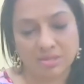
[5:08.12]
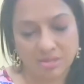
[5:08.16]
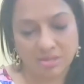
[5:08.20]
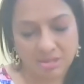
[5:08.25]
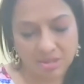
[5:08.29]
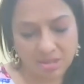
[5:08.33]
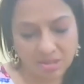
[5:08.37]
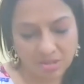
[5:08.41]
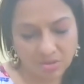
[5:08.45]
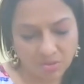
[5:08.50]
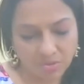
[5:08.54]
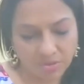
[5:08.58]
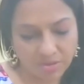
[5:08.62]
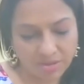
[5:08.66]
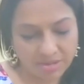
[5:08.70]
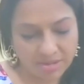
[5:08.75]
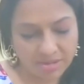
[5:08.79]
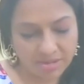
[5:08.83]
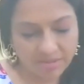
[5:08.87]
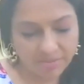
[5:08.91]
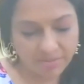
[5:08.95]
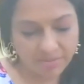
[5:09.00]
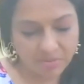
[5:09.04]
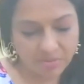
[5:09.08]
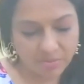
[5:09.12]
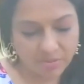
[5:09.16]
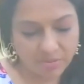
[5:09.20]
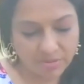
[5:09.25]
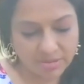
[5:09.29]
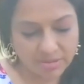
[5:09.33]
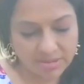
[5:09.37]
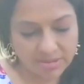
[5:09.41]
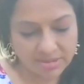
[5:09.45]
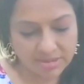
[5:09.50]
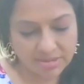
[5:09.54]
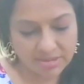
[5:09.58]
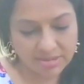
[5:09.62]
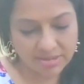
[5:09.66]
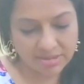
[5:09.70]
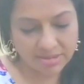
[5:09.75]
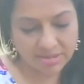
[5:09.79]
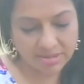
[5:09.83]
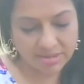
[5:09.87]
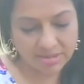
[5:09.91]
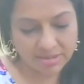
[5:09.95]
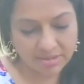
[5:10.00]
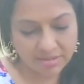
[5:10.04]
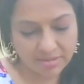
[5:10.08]
still going deeper with
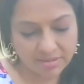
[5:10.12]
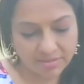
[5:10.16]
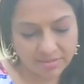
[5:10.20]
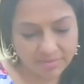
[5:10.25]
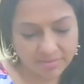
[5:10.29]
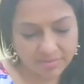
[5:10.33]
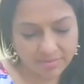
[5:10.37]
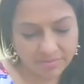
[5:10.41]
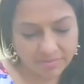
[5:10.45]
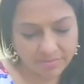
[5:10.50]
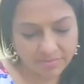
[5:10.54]
16,